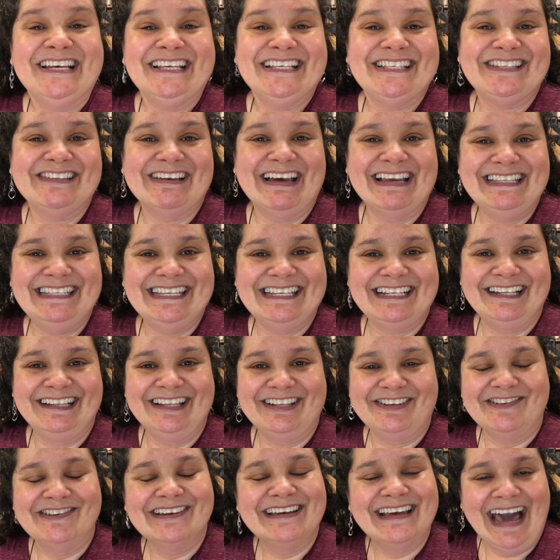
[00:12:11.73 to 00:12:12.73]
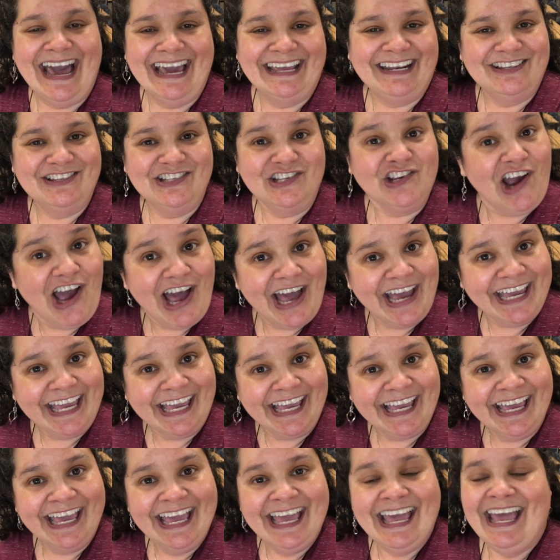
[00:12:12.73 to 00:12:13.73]
So I did a little guided
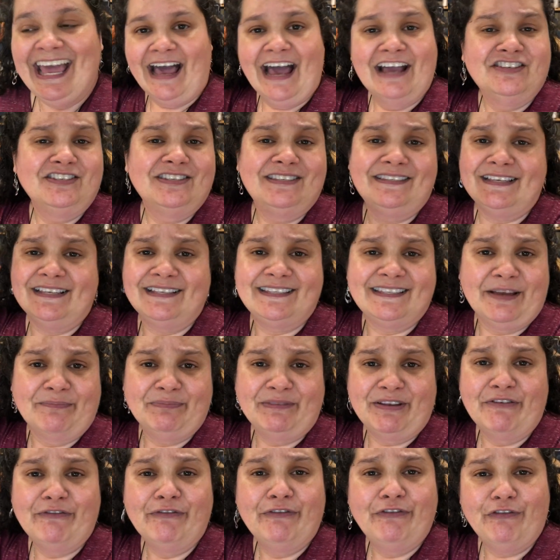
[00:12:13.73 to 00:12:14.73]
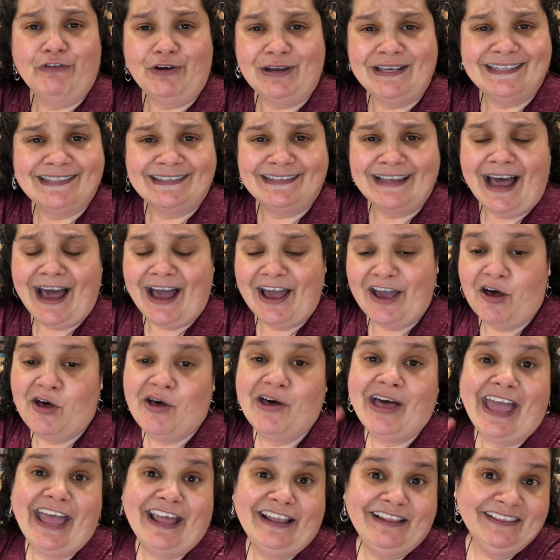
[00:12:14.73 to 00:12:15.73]
drawing. I just did something
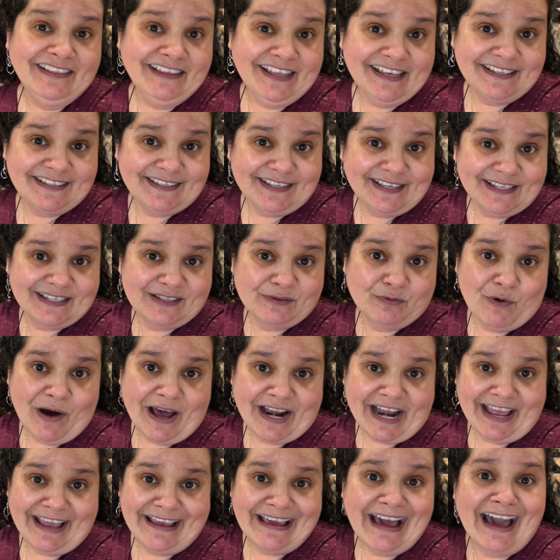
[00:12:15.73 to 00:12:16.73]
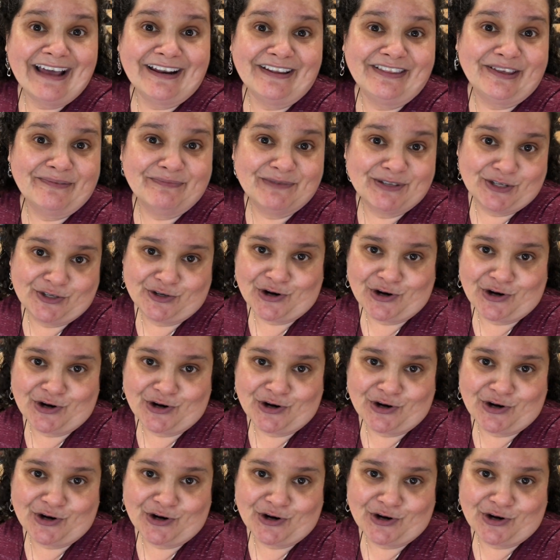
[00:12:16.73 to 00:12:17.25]
freestyle, and this is what I guided them to